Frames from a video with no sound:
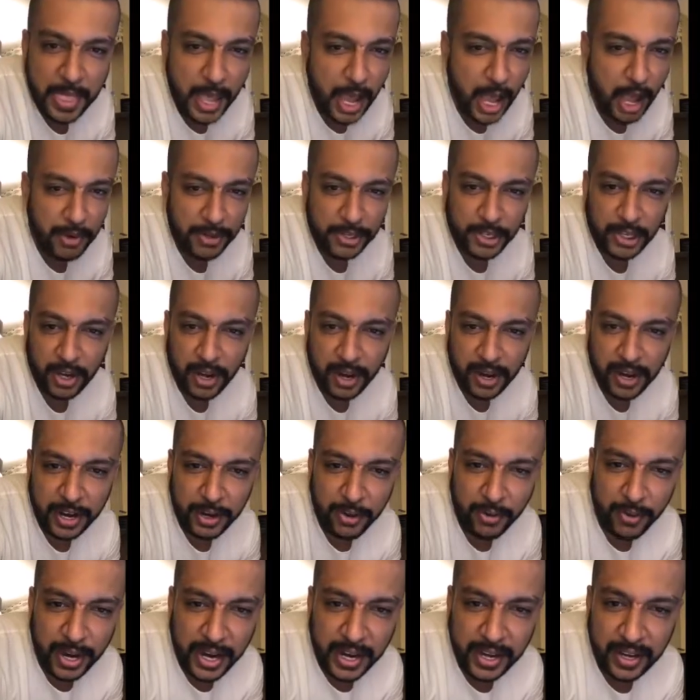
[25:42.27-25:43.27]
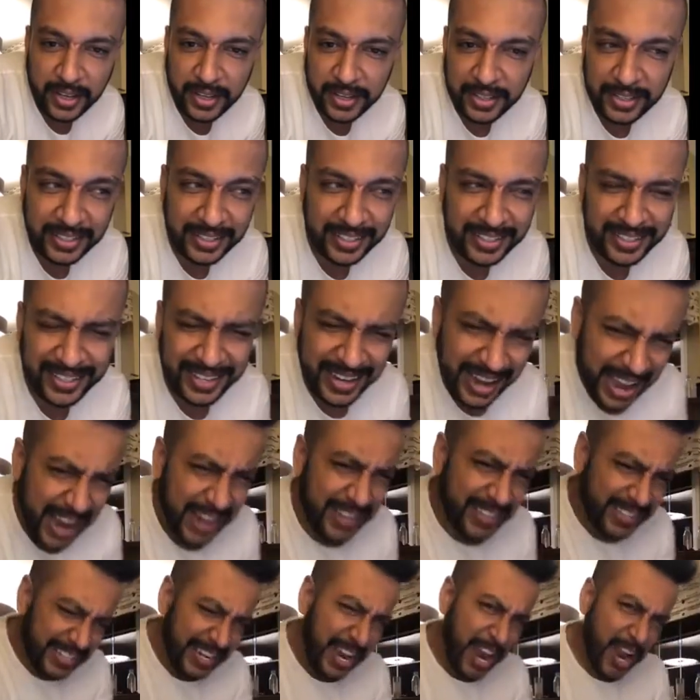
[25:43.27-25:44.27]
No, it's not Henry. No,
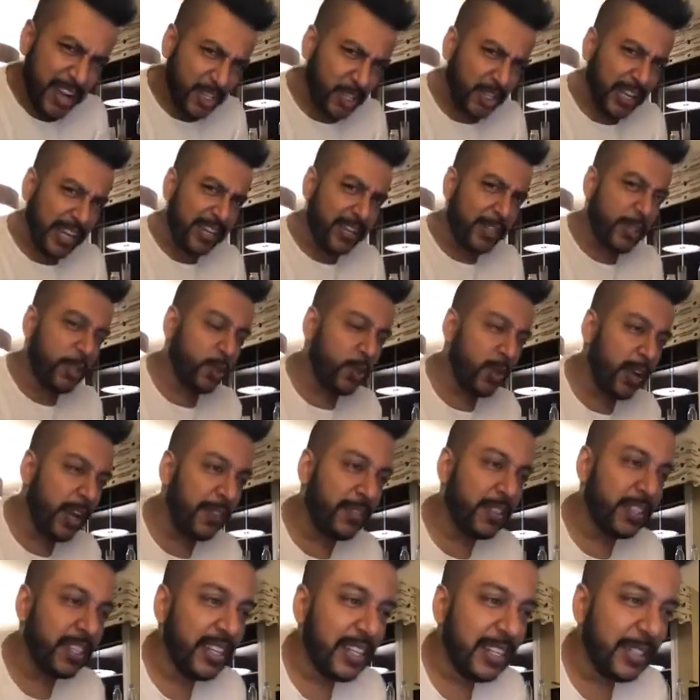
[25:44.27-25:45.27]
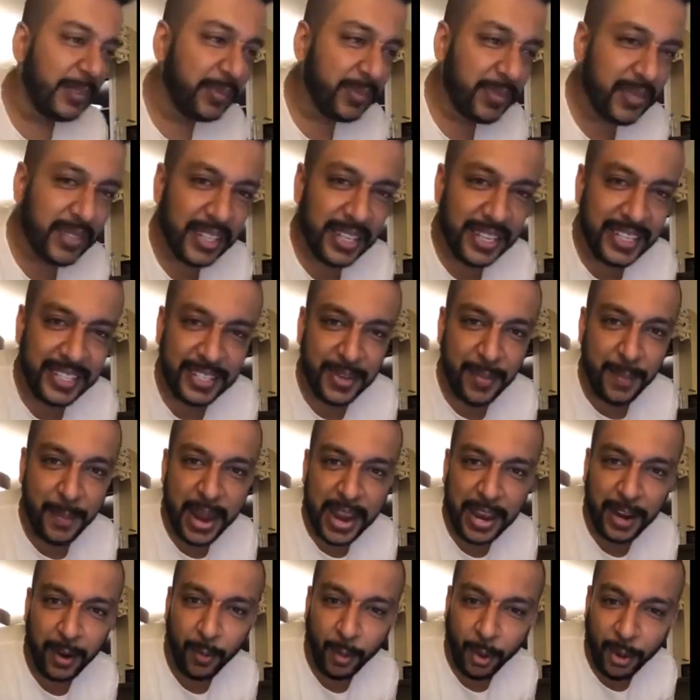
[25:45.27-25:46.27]
it's not Taylor Swift. It's a
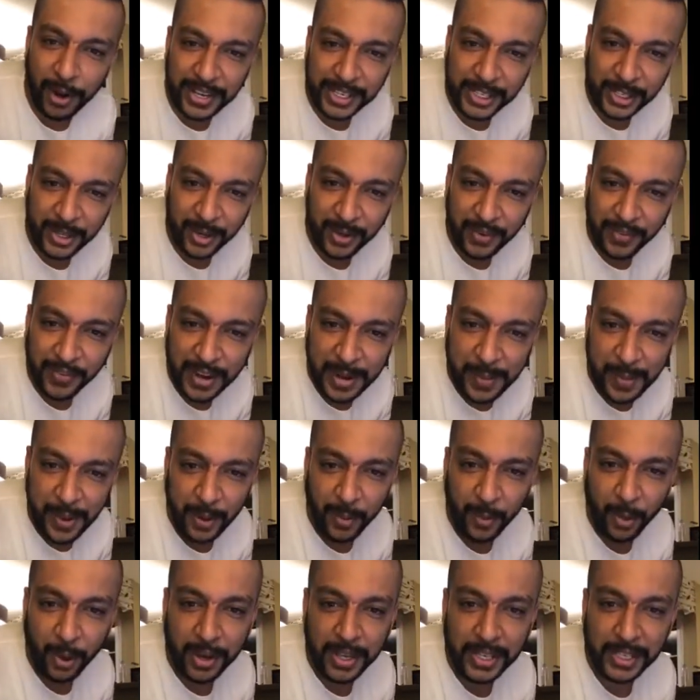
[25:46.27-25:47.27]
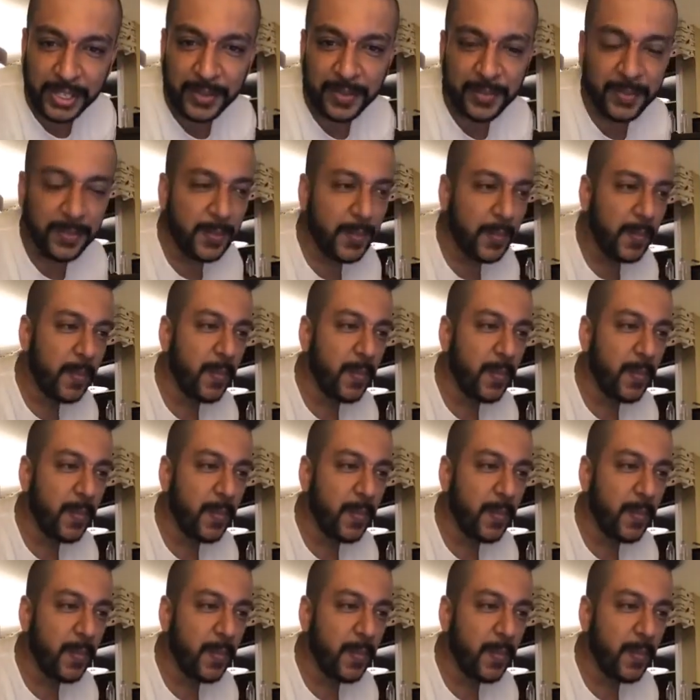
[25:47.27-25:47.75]
male voice, not a female voice.